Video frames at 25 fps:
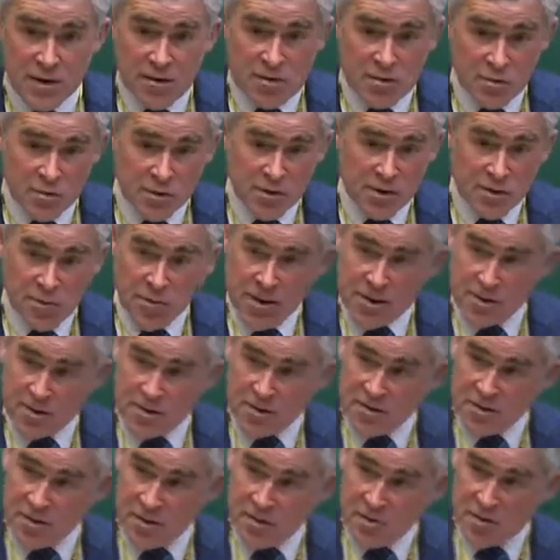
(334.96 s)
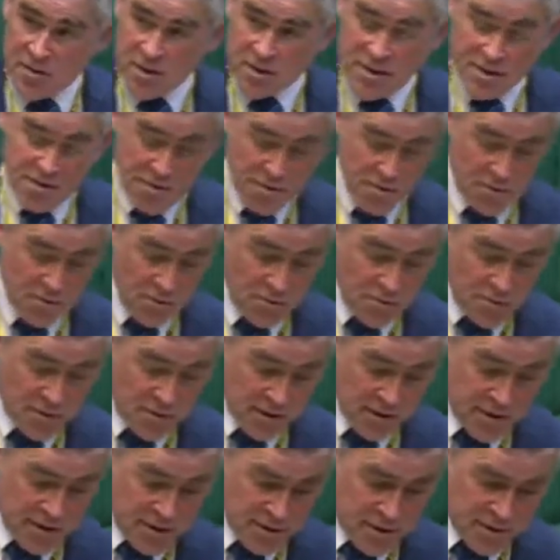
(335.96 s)
There's only 20,000 installs
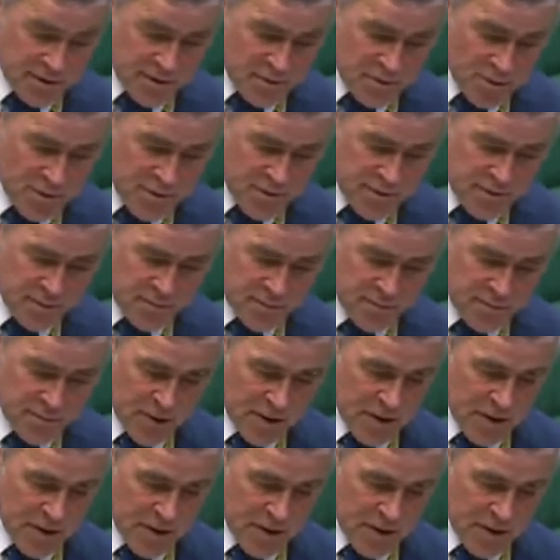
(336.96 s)
a year at the moment.